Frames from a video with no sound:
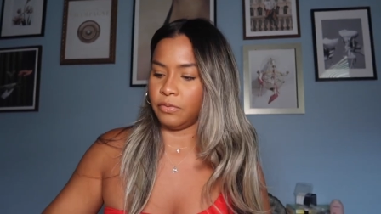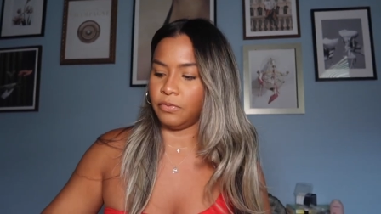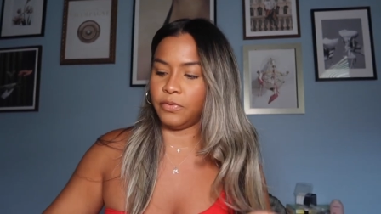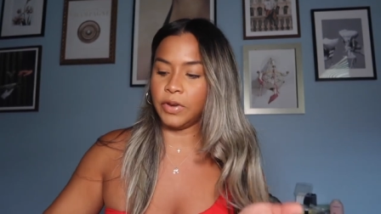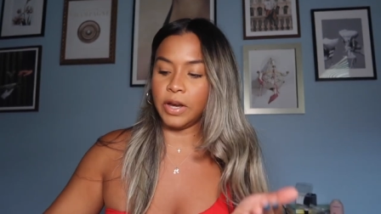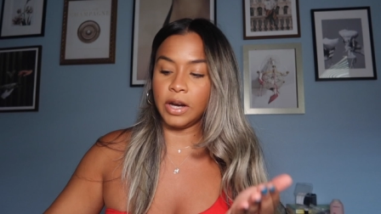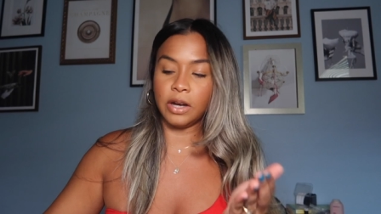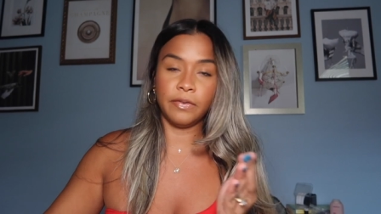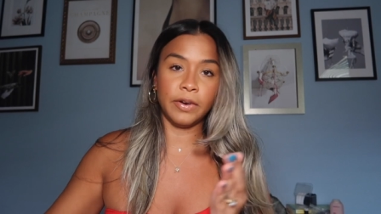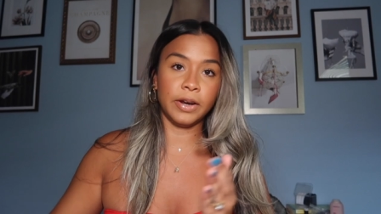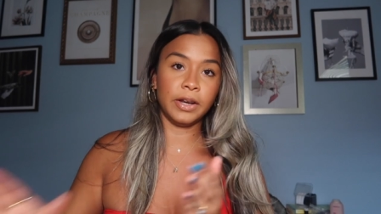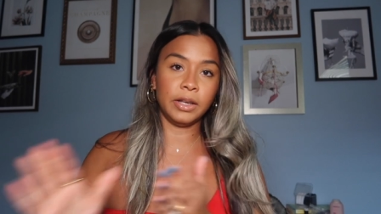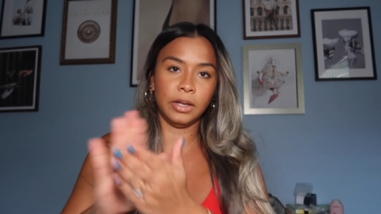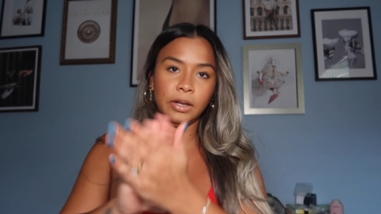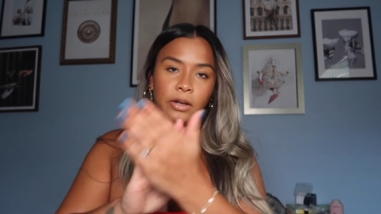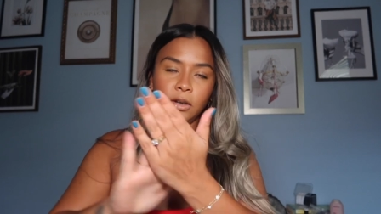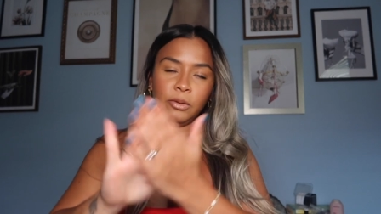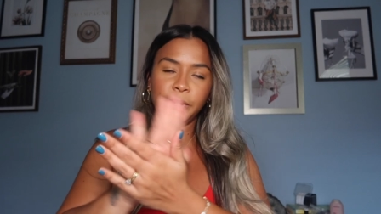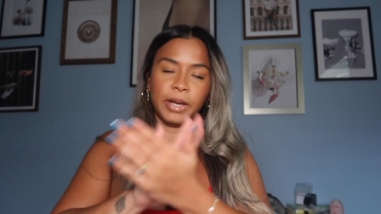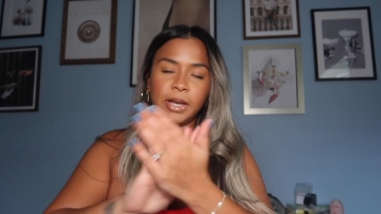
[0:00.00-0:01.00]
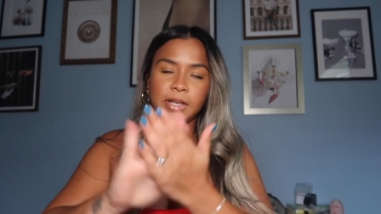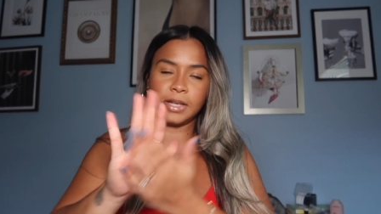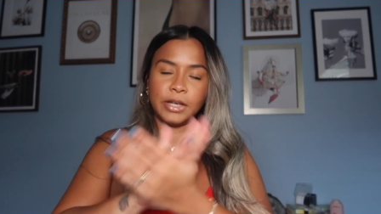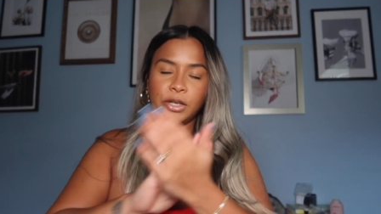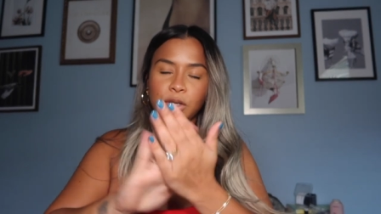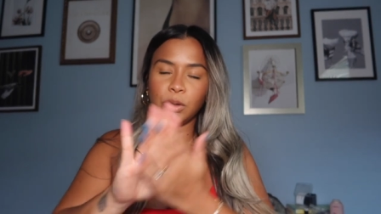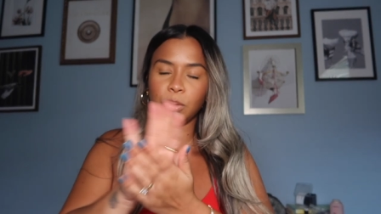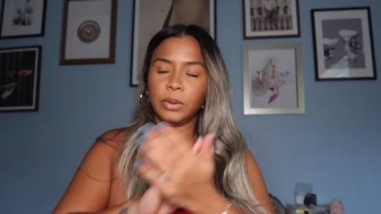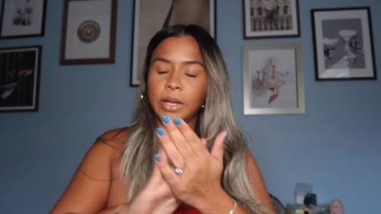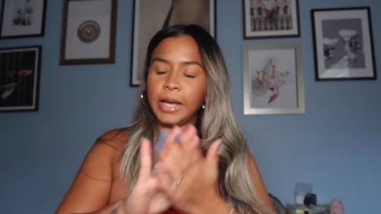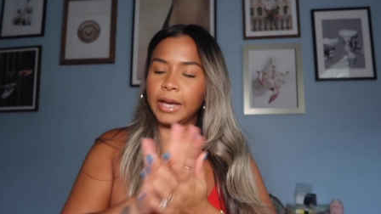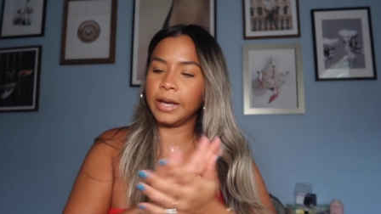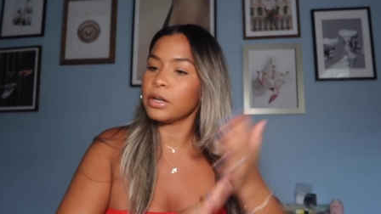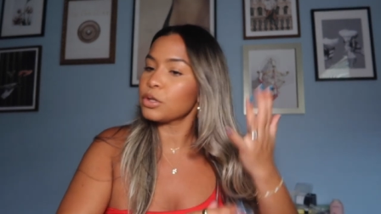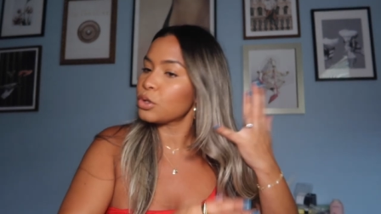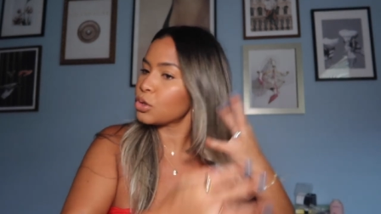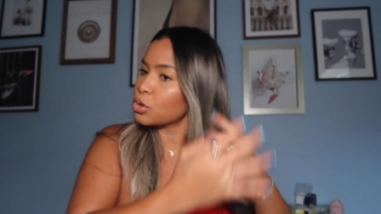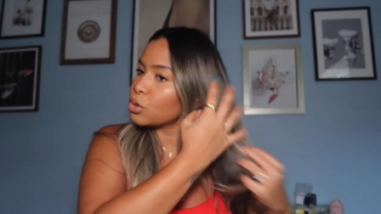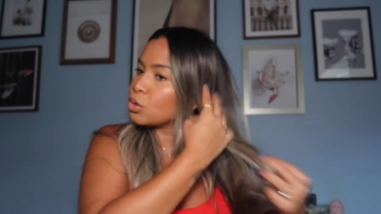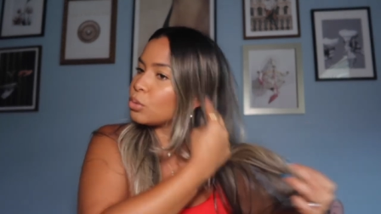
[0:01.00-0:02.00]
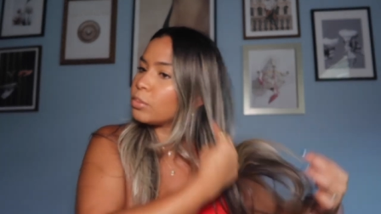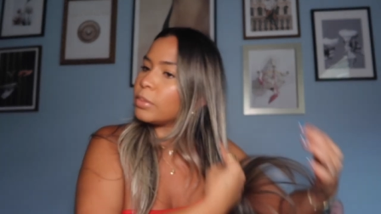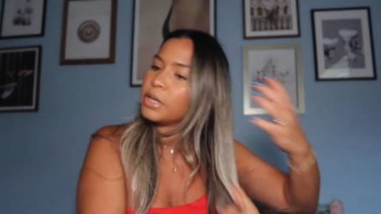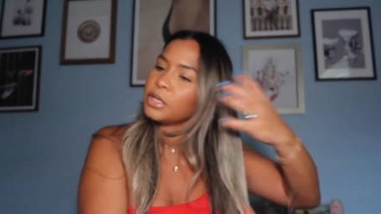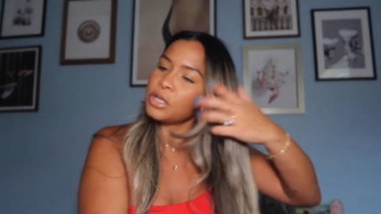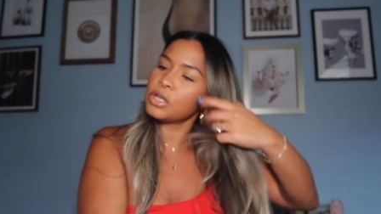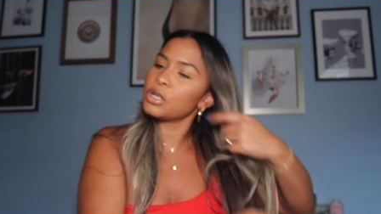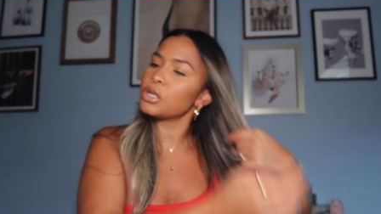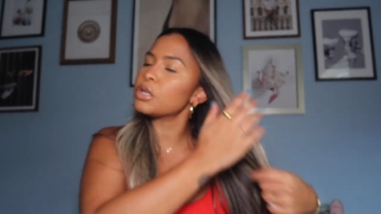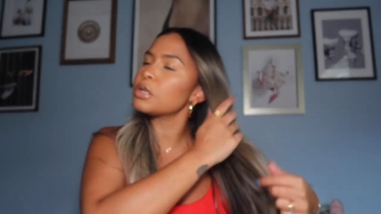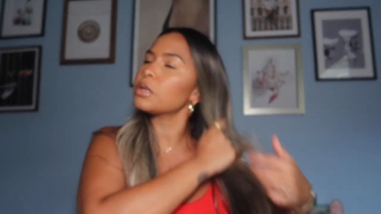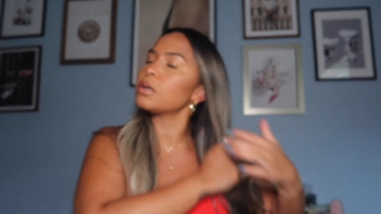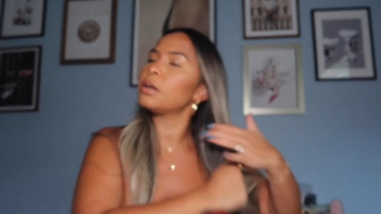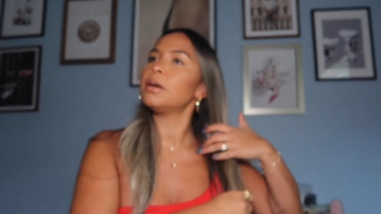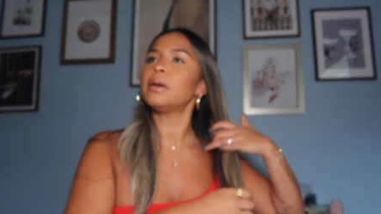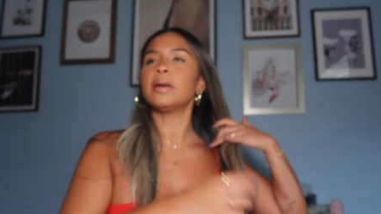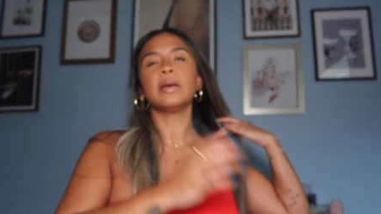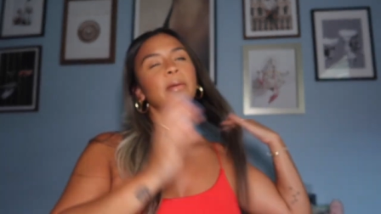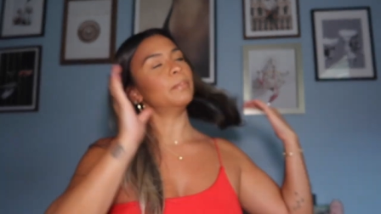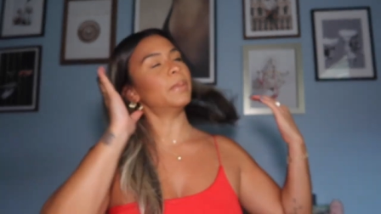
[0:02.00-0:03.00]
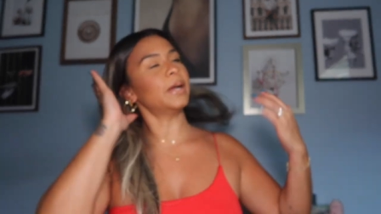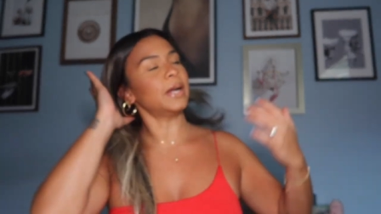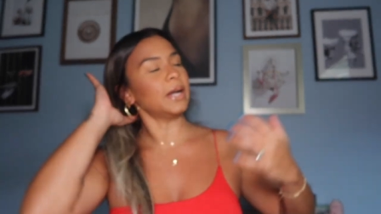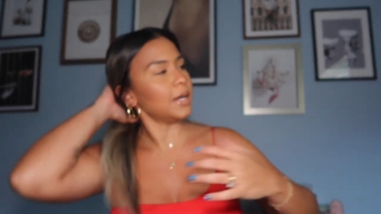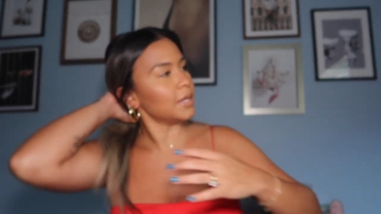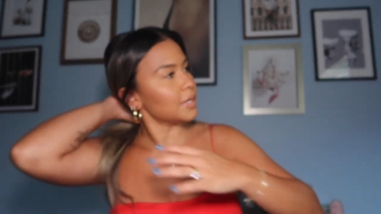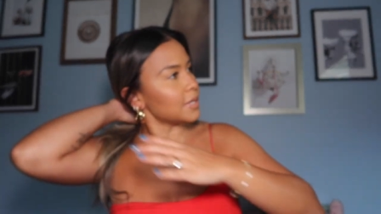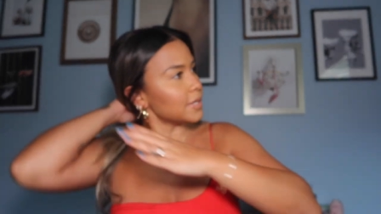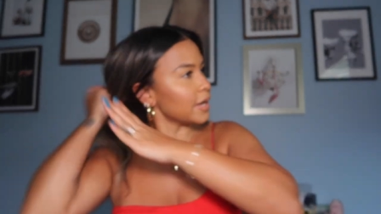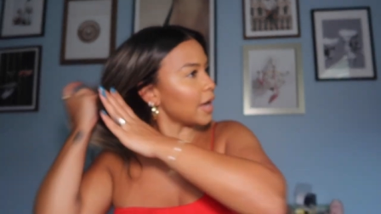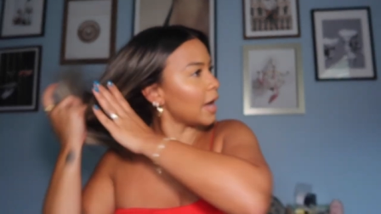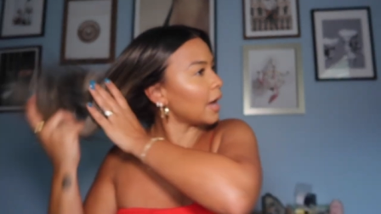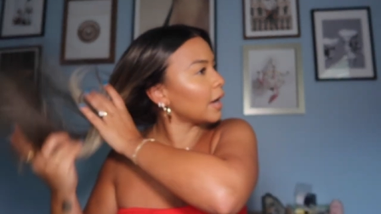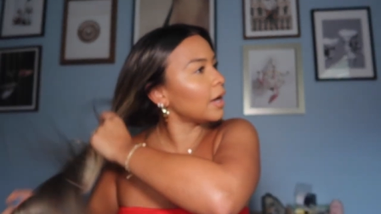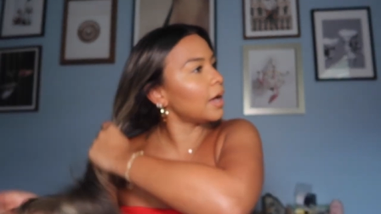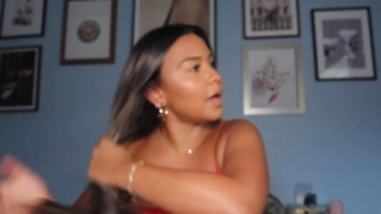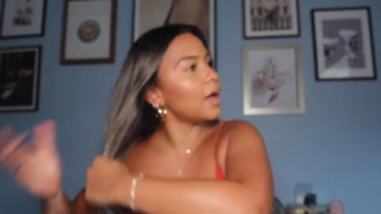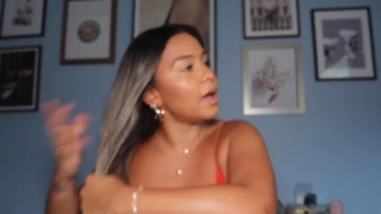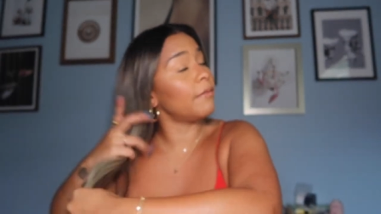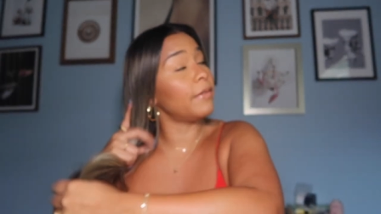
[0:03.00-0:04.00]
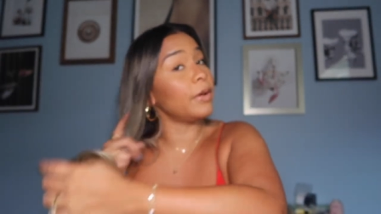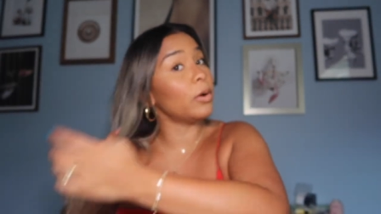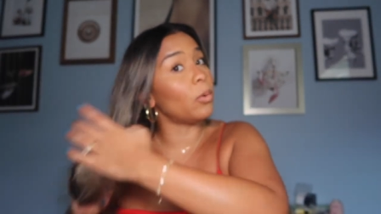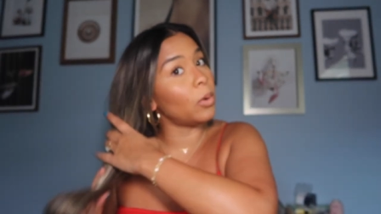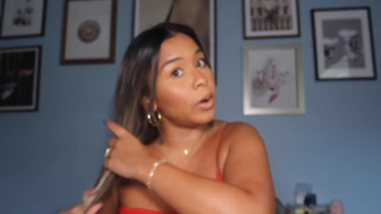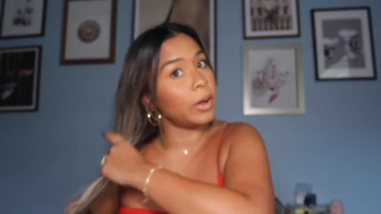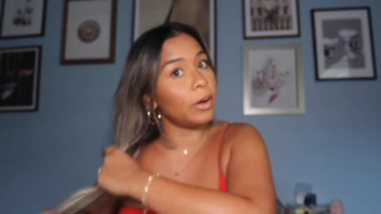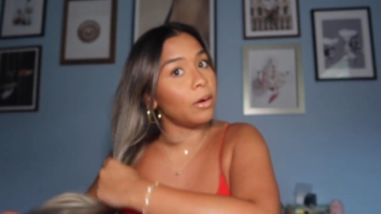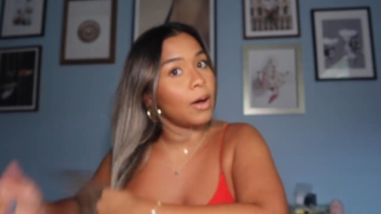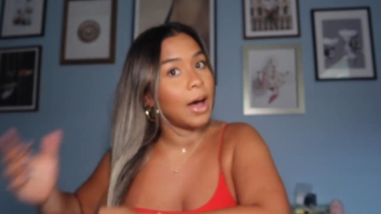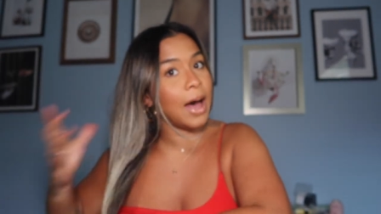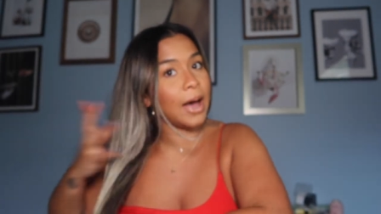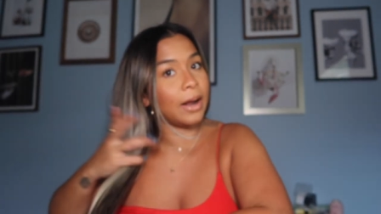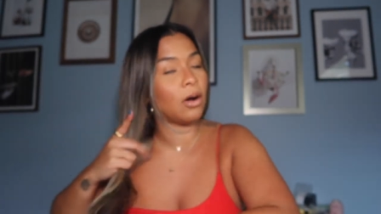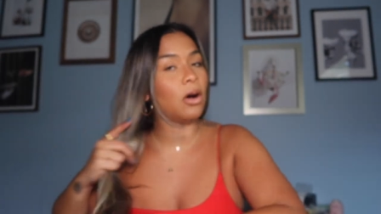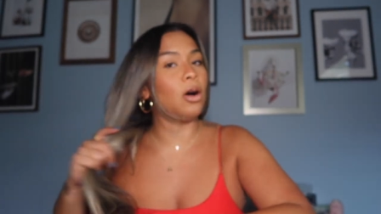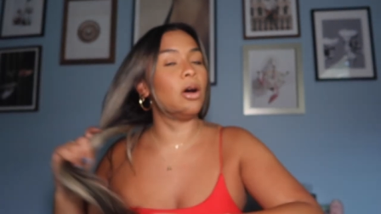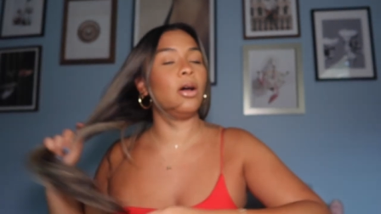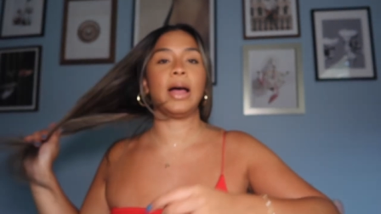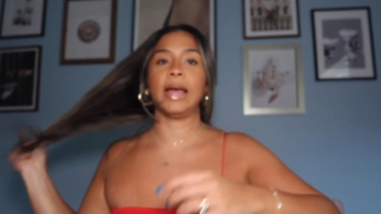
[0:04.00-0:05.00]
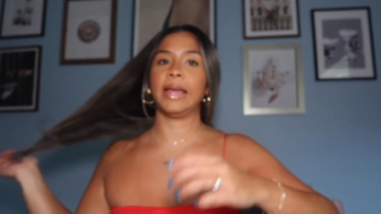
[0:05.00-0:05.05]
Very, very little because I don't like too much, but it is not a heavy oil at all.